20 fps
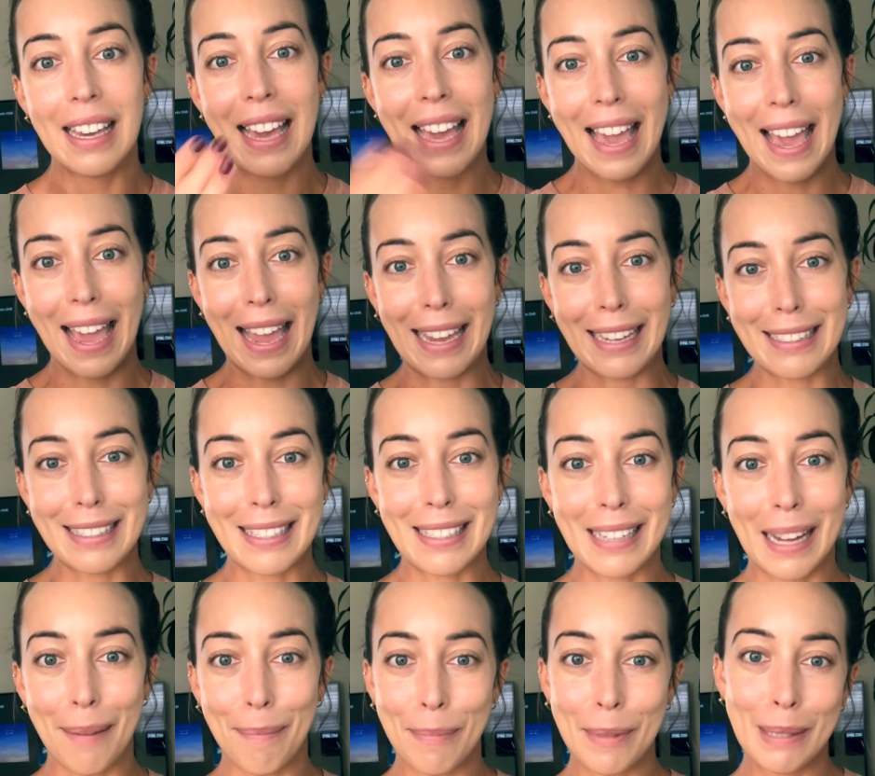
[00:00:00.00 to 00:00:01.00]
8
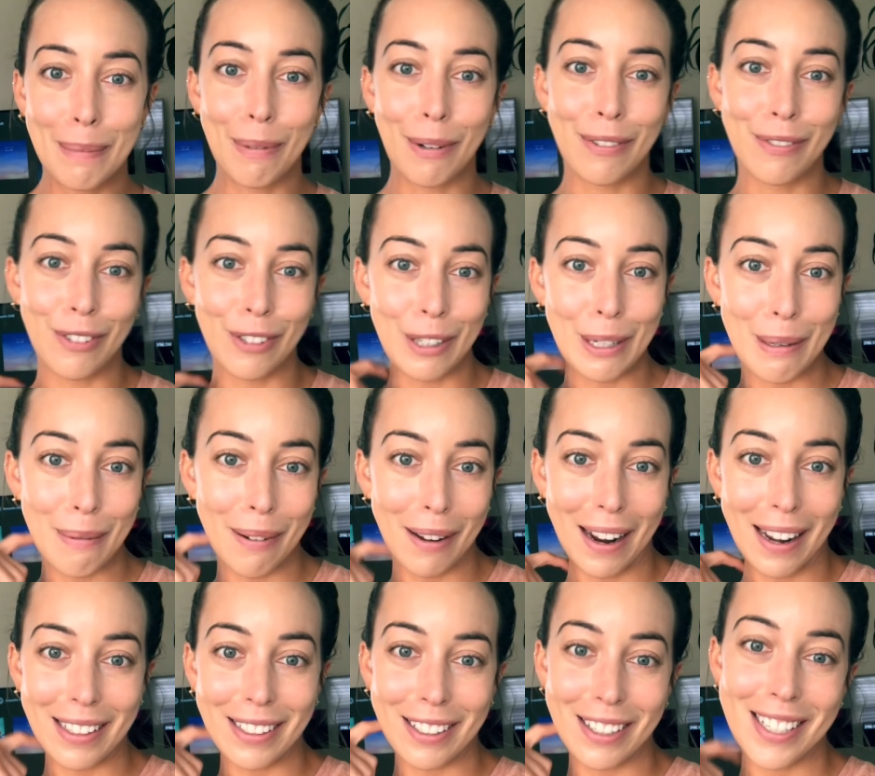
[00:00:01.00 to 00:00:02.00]
steps before you put on
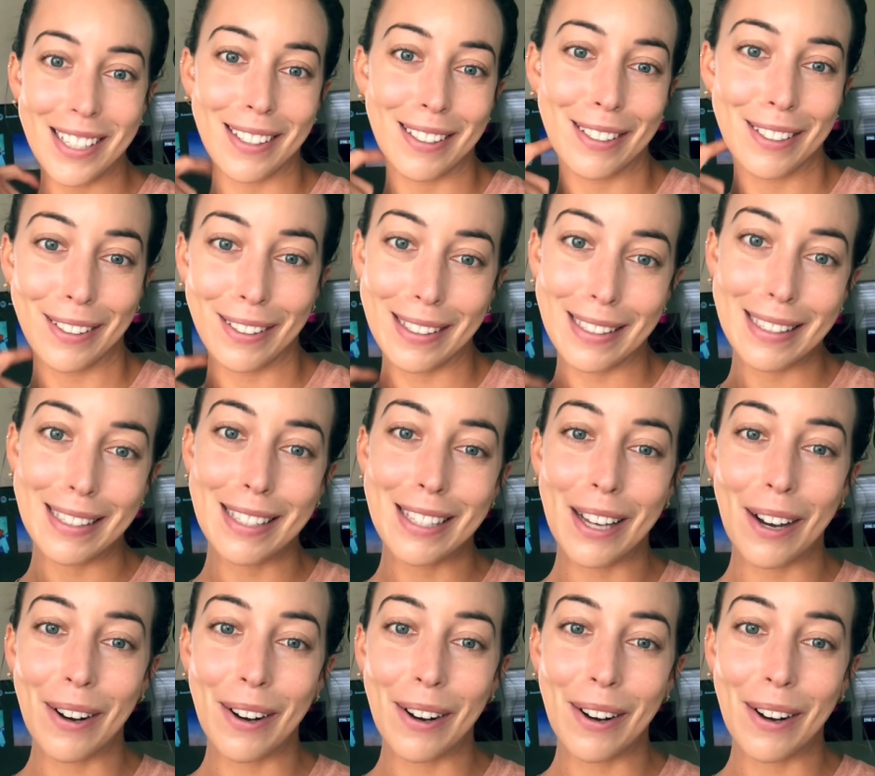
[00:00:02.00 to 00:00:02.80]
your sunscreen. So